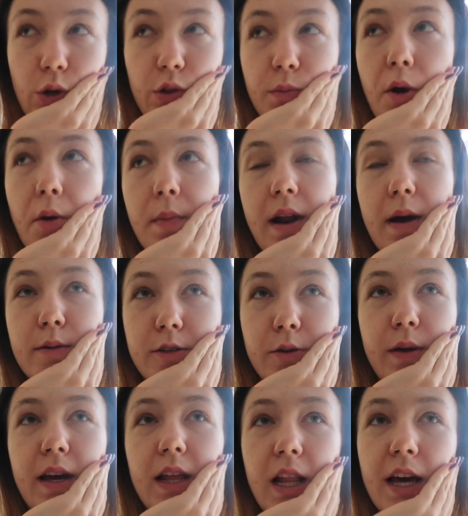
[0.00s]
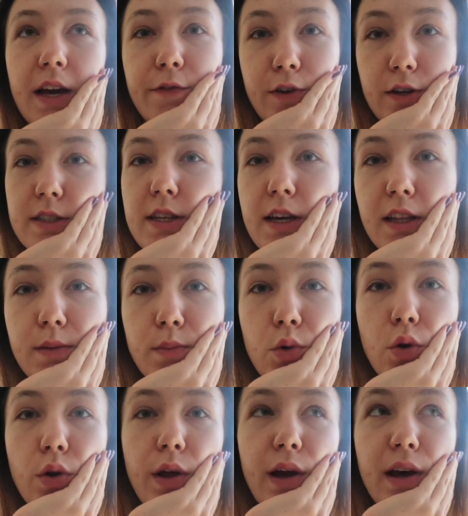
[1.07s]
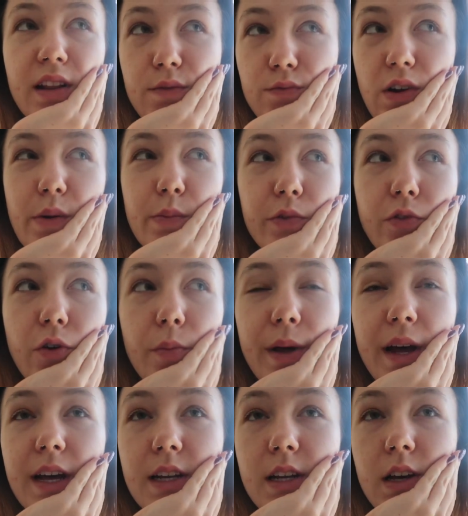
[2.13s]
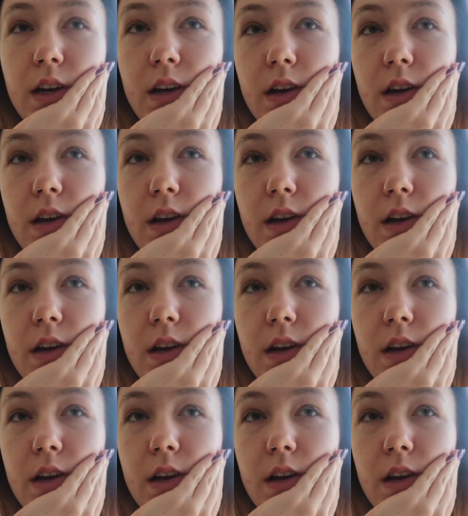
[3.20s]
at the moment I'm doing it like first thing in the morning and then right before bed.